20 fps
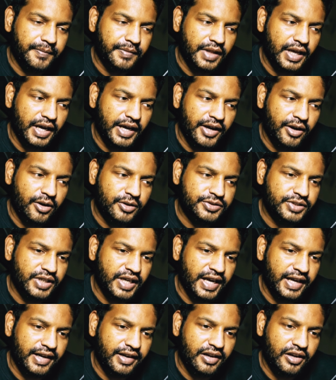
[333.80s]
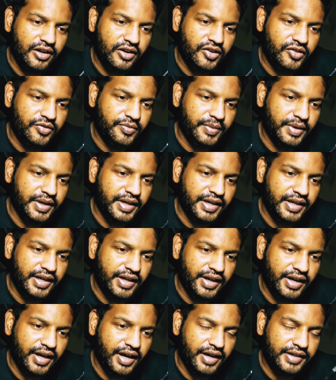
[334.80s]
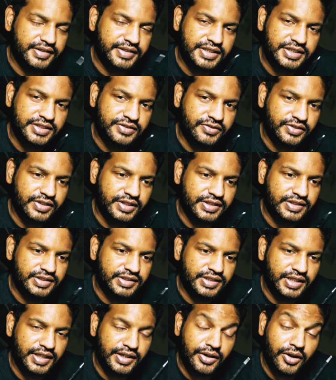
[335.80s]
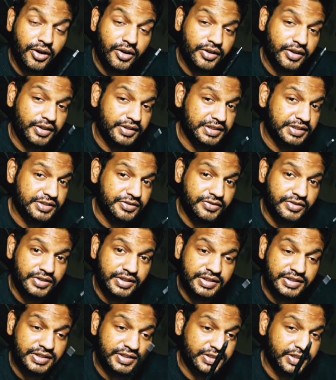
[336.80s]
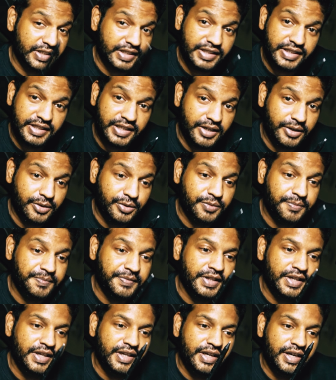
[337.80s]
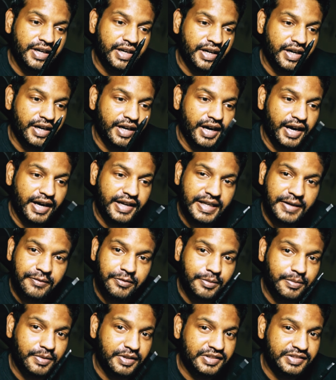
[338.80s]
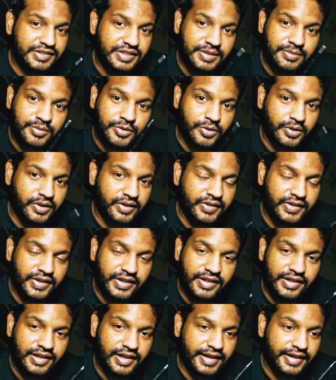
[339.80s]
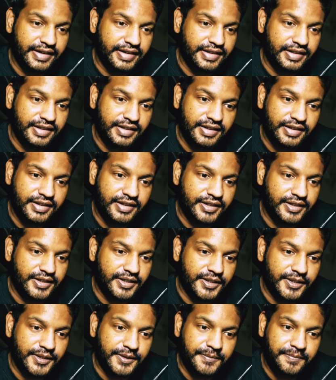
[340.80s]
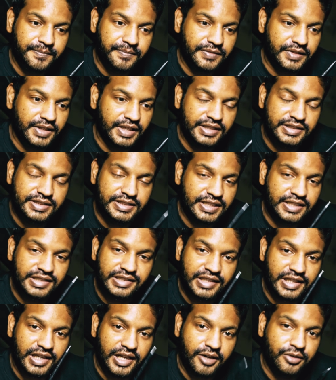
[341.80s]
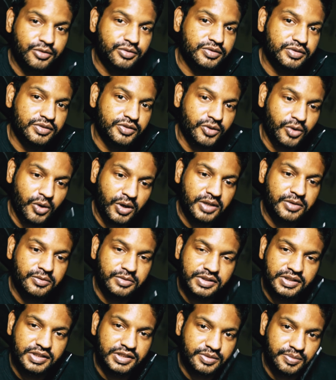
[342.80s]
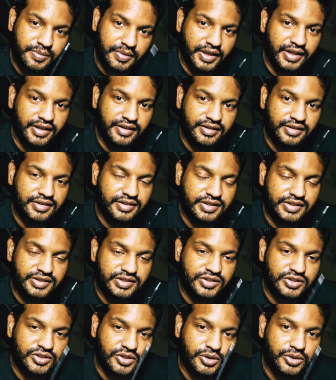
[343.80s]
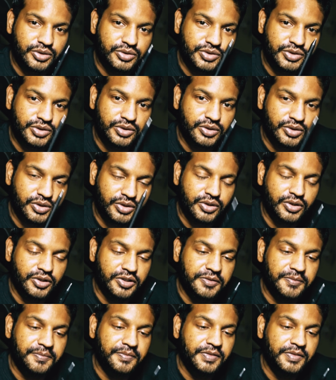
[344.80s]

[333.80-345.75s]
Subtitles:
I also had a lot of my artist friends and non-artist friends try it out, and everybody seemed to agree. Like they just love drawing with this pen. It's so good.